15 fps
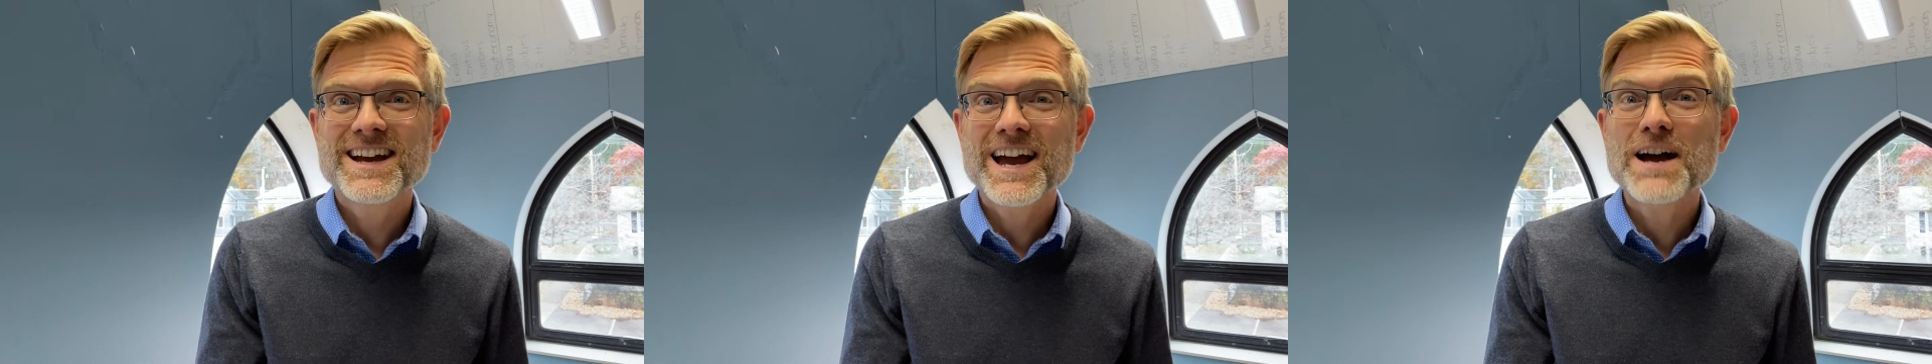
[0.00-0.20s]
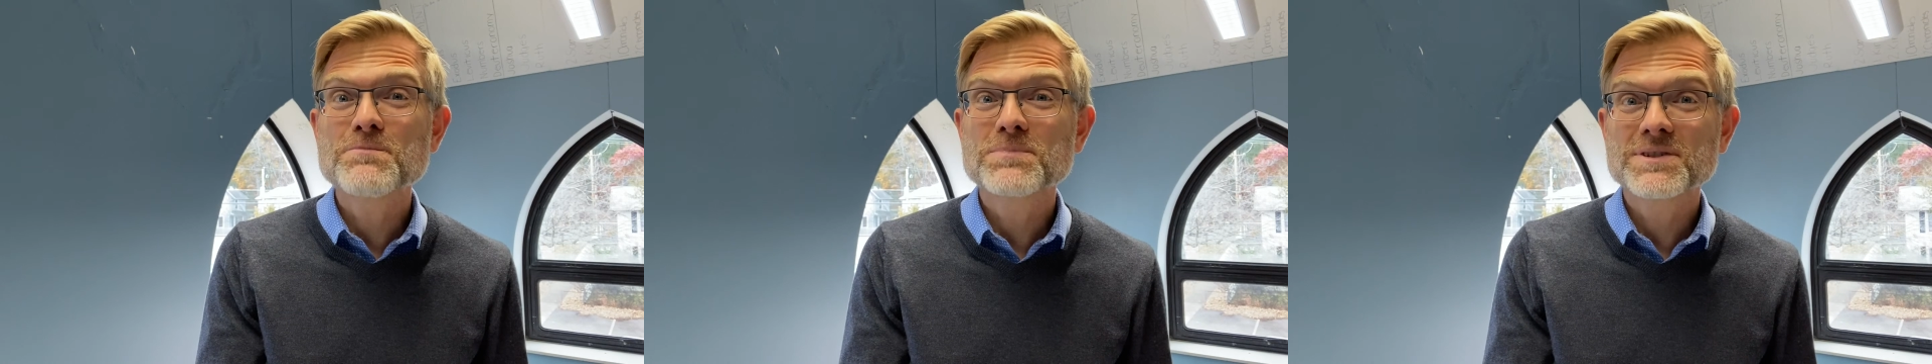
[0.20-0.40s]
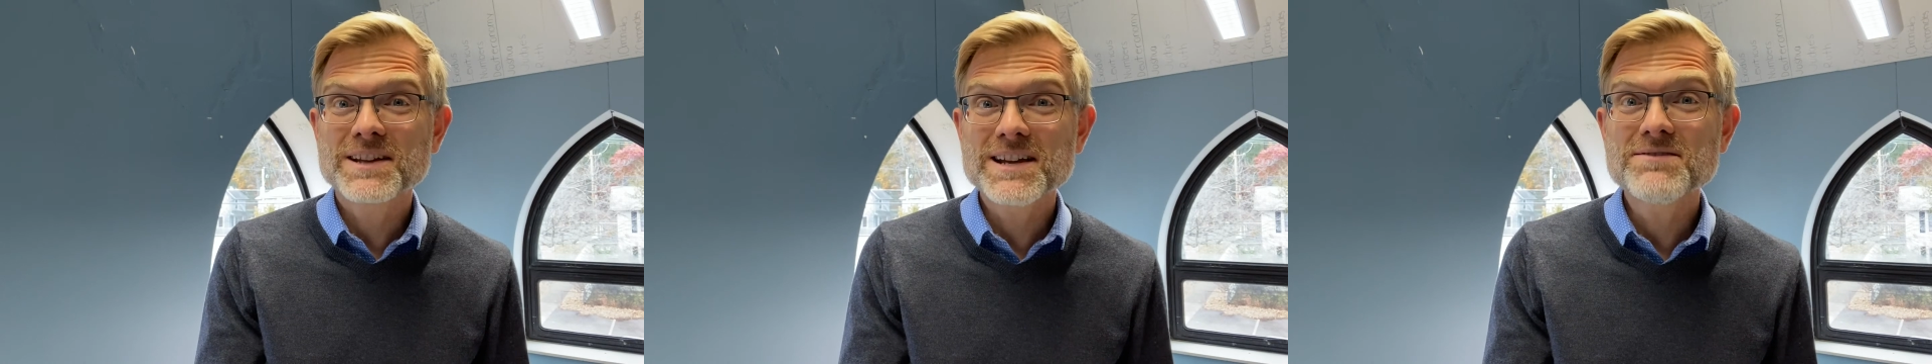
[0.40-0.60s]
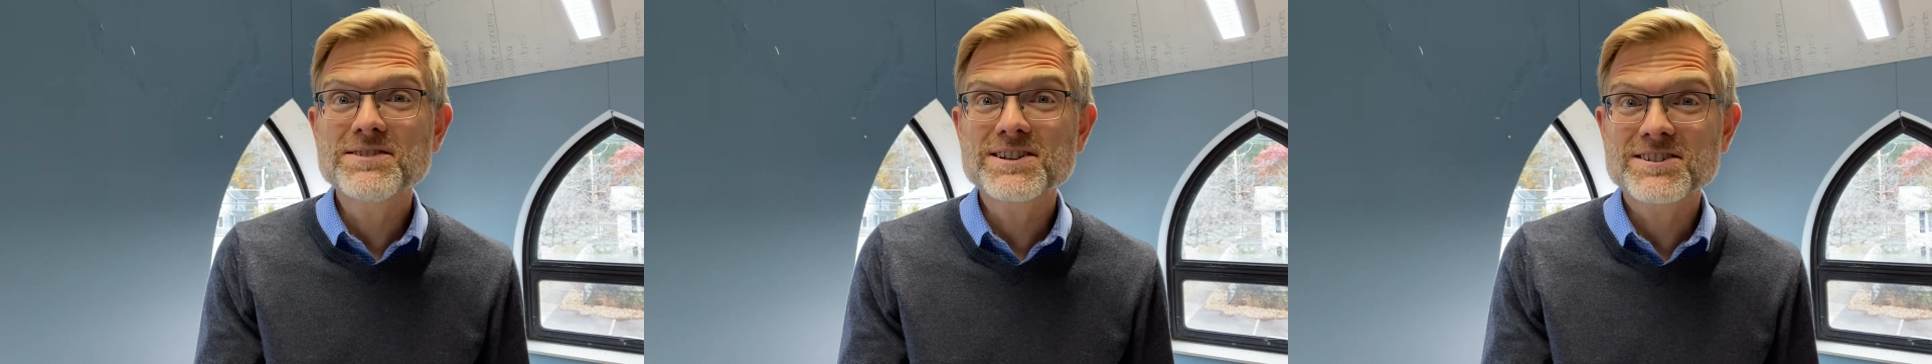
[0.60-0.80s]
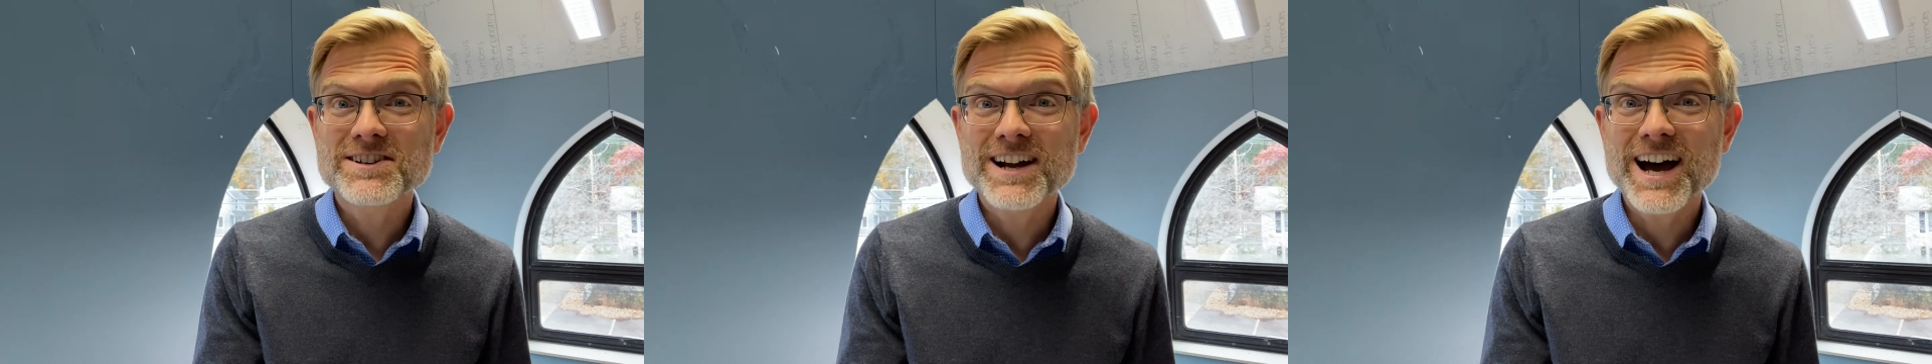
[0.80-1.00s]
And believe it
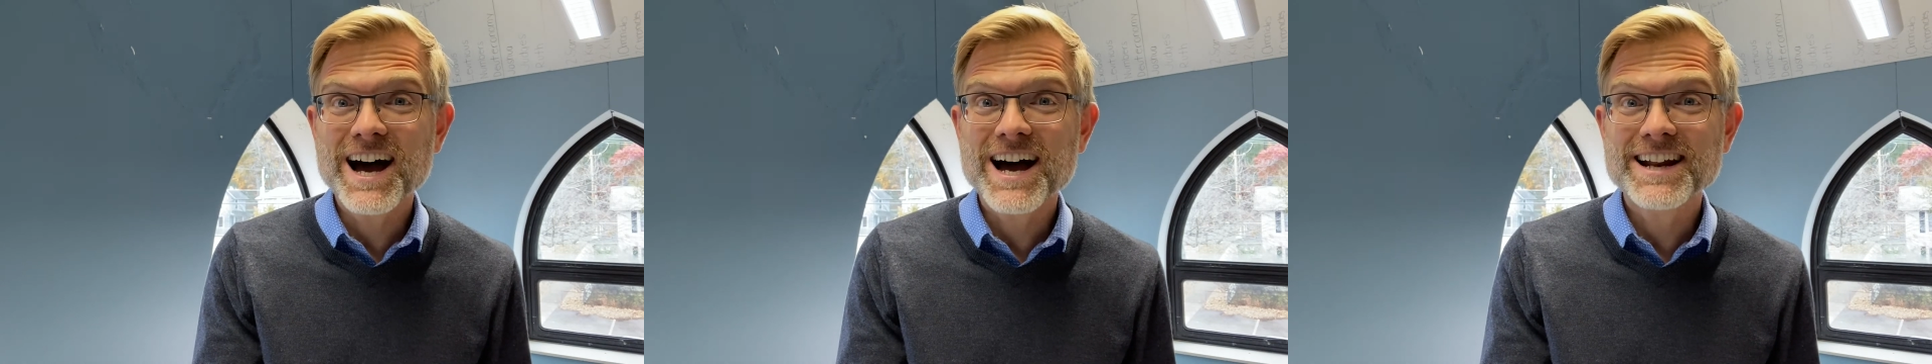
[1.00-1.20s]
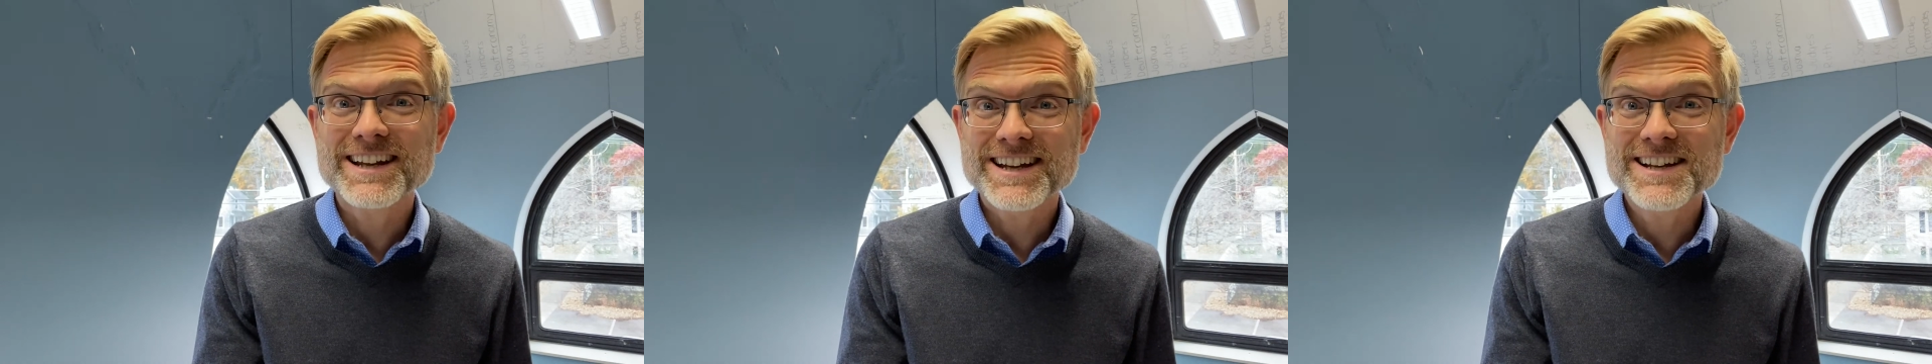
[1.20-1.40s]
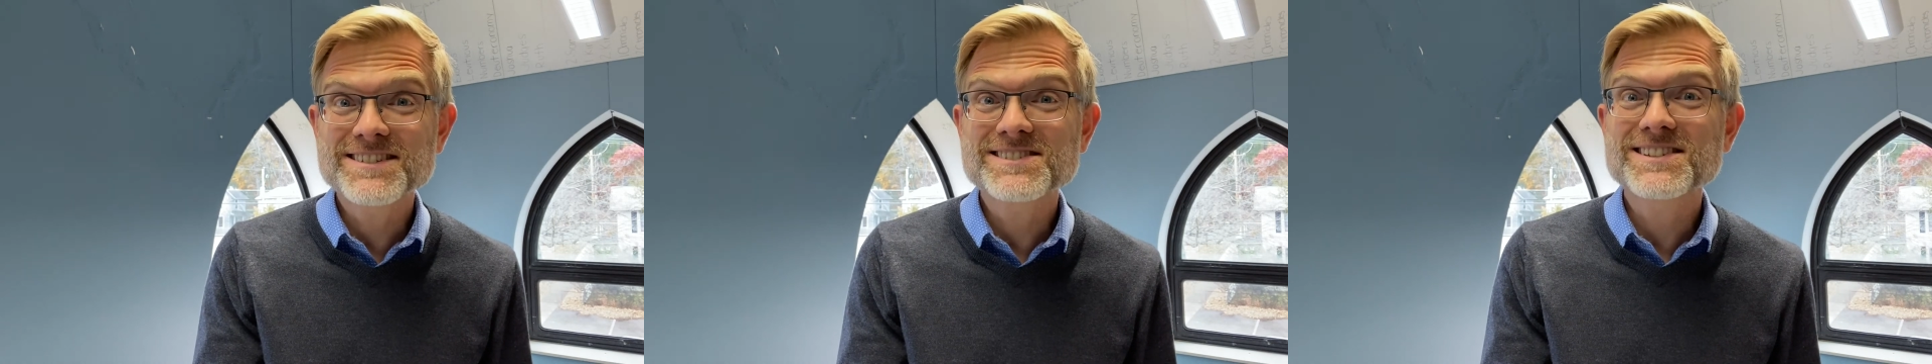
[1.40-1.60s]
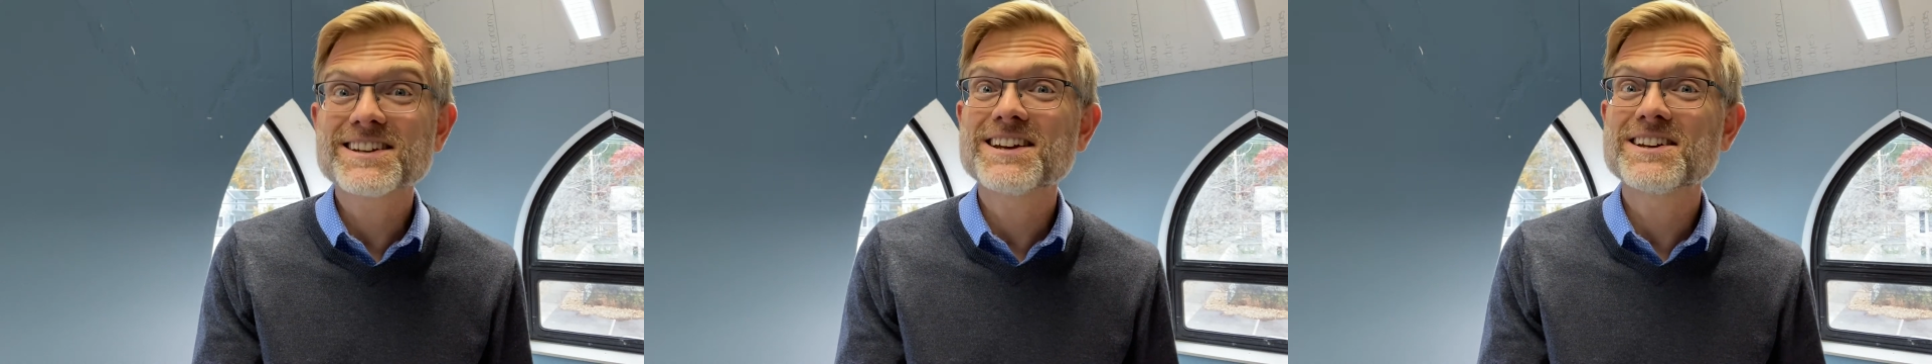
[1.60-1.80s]
or not, it's